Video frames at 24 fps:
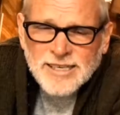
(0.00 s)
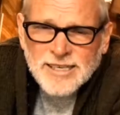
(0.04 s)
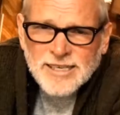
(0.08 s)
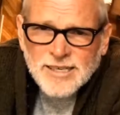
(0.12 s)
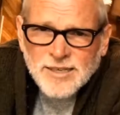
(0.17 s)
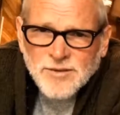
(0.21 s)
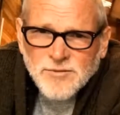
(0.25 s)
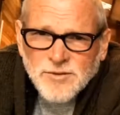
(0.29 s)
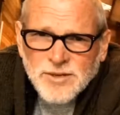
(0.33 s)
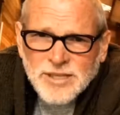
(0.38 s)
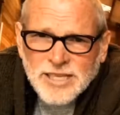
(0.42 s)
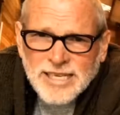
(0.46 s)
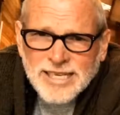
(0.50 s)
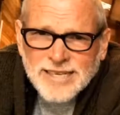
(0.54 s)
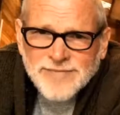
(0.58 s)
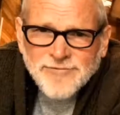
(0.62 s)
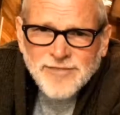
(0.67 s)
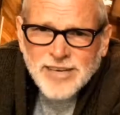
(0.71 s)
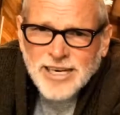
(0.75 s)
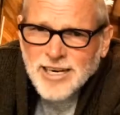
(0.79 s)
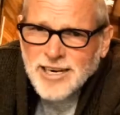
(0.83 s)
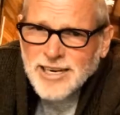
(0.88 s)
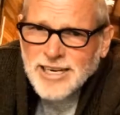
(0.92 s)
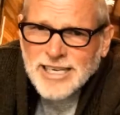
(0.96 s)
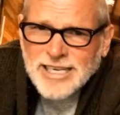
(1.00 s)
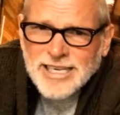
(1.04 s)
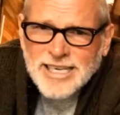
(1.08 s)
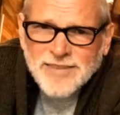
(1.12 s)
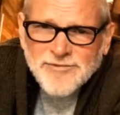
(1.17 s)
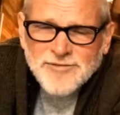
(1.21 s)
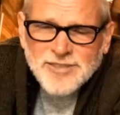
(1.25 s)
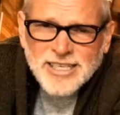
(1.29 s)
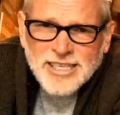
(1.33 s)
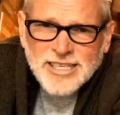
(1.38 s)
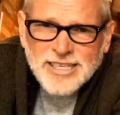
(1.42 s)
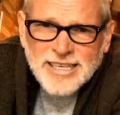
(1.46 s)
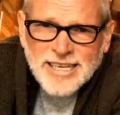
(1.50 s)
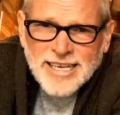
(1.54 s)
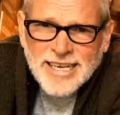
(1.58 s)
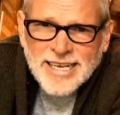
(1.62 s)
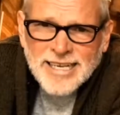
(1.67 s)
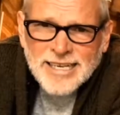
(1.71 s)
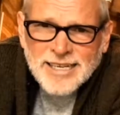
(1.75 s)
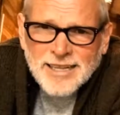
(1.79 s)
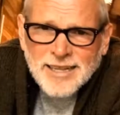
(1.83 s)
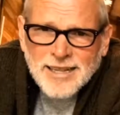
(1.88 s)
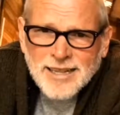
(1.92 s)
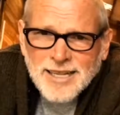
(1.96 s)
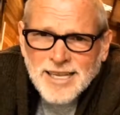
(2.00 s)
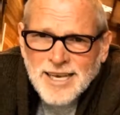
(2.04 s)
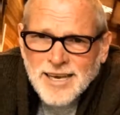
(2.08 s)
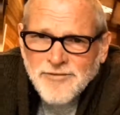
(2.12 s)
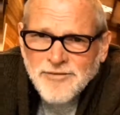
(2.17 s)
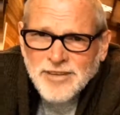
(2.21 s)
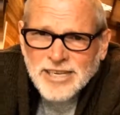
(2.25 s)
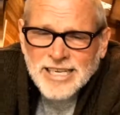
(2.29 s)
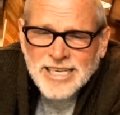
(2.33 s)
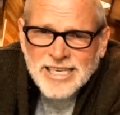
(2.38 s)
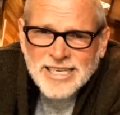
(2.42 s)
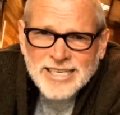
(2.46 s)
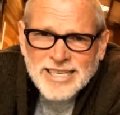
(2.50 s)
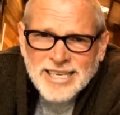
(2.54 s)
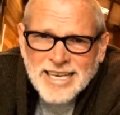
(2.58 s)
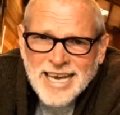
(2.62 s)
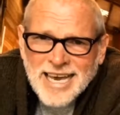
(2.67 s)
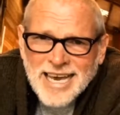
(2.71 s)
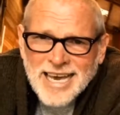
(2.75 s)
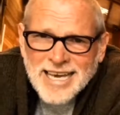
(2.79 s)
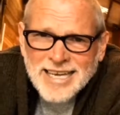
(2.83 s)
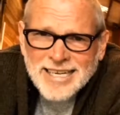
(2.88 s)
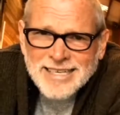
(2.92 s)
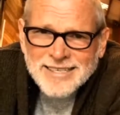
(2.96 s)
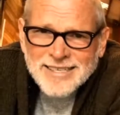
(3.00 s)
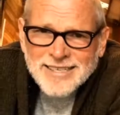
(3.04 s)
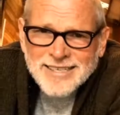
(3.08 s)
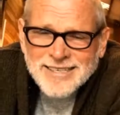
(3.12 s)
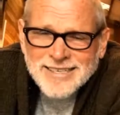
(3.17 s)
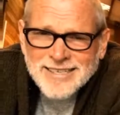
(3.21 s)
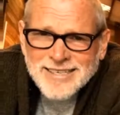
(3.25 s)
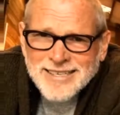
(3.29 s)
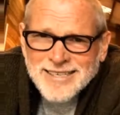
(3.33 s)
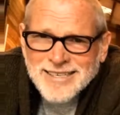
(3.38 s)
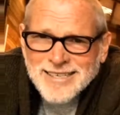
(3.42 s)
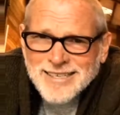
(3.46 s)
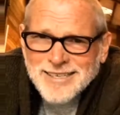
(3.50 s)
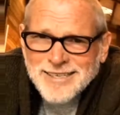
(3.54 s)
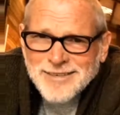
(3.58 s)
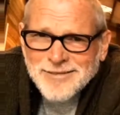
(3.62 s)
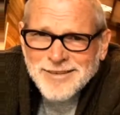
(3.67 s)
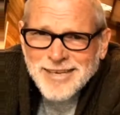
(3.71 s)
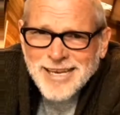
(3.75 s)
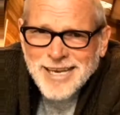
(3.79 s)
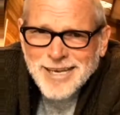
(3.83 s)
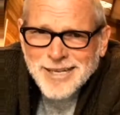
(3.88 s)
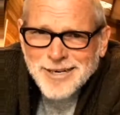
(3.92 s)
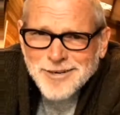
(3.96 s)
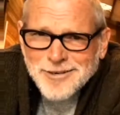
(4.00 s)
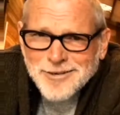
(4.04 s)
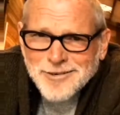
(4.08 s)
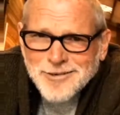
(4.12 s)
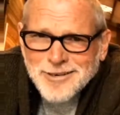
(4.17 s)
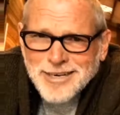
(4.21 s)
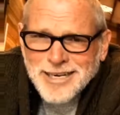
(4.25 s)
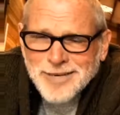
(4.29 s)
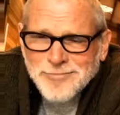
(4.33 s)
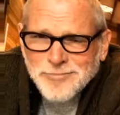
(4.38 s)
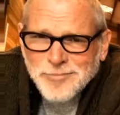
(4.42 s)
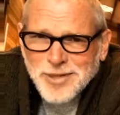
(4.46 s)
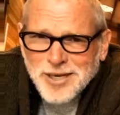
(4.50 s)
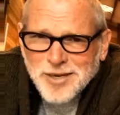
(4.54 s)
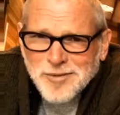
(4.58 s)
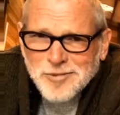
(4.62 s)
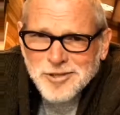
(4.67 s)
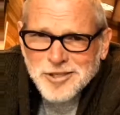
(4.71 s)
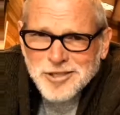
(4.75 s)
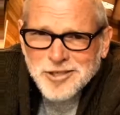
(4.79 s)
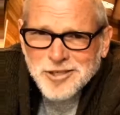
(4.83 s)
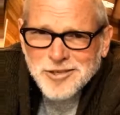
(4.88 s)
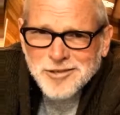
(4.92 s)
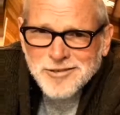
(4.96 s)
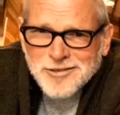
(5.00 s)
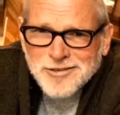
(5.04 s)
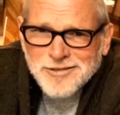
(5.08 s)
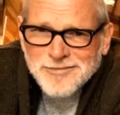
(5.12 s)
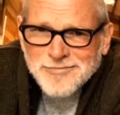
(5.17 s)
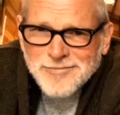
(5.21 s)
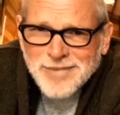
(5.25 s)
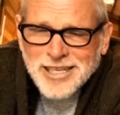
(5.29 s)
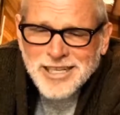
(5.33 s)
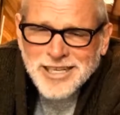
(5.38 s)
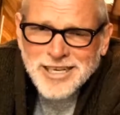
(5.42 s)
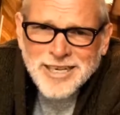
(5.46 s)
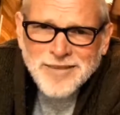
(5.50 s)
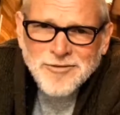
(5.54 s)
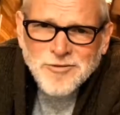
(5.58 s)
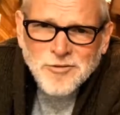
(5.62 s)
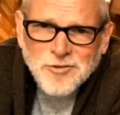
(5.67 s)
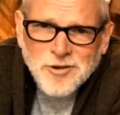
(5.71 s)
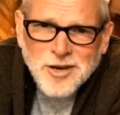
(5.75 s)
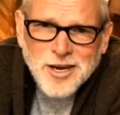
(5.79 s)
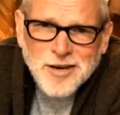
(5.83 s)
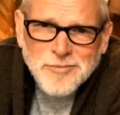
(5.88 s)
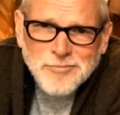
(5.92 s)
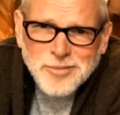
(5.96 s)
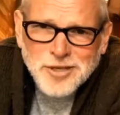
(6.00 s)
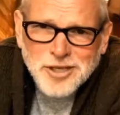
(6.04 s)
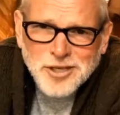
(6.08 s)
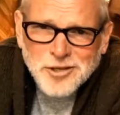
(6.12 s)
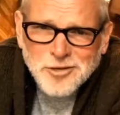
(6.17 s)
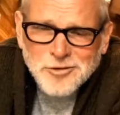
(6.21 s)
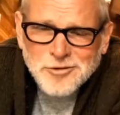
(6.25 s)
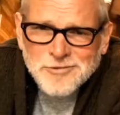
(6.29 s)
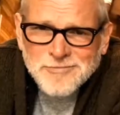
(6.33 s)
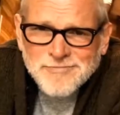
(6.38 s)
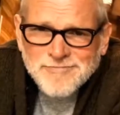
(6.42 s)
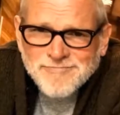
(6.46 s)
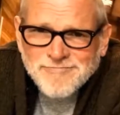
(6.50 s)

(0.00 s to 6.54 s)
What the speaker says: with a very gifted and loving and kind editor and publisher by the name of Rob Pugh.